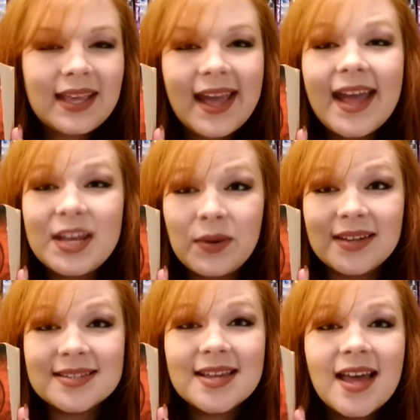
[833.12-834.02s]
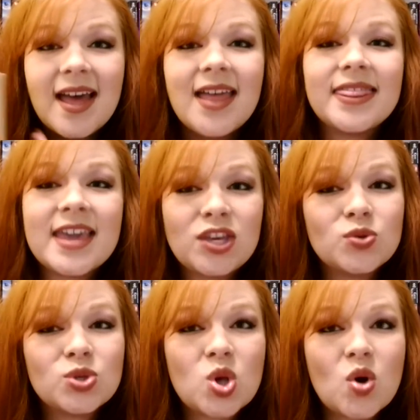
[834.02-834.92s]
Anyways, thank you
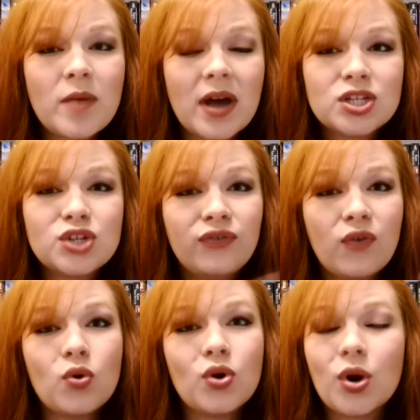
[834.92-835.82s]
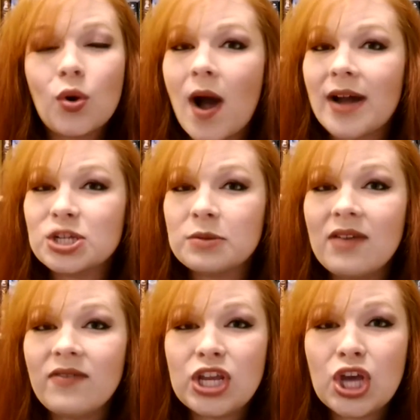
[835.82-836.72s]
so much for watching my
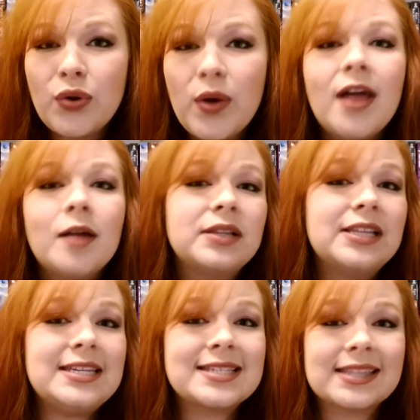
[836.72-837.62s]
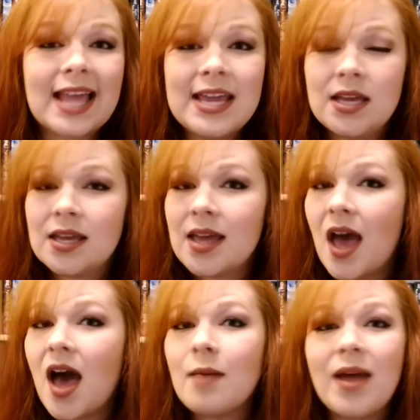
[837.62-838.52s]
video. Please like,
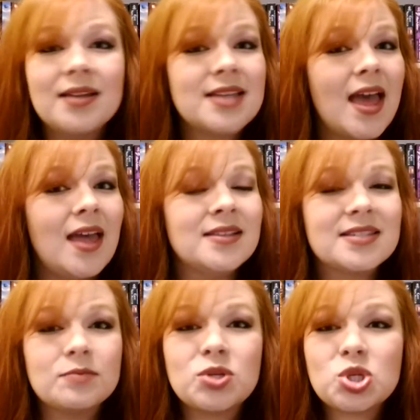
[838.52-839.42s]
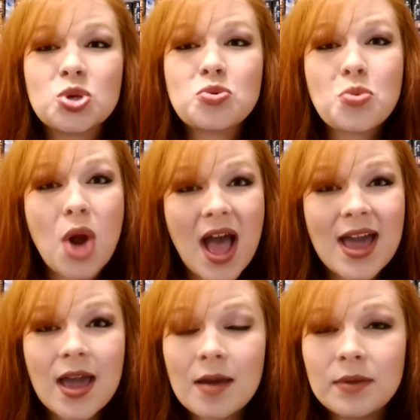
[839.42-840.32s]
comment, and
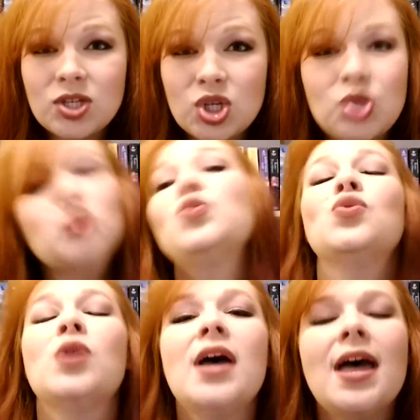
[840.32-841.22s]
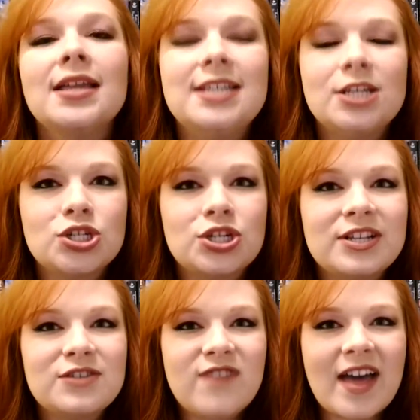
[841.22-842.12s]
subscribe to Digital
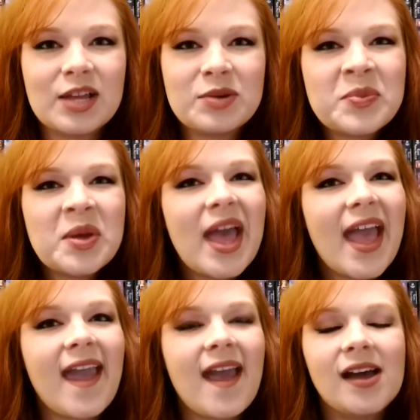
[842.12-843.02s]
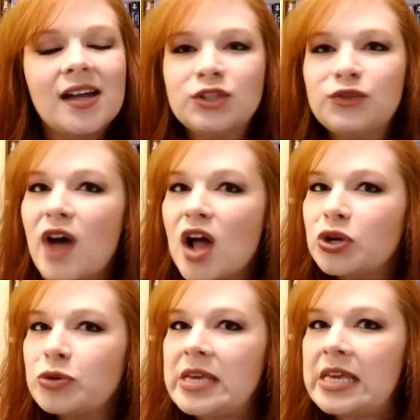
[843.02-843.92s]
and Vellum, and follow
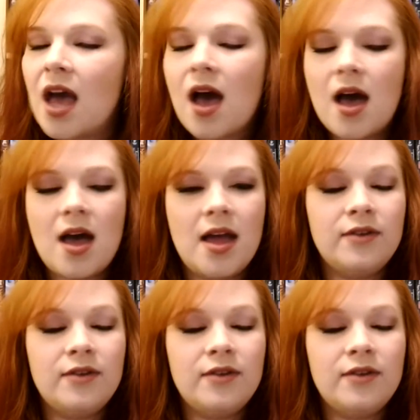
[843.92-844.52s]
me on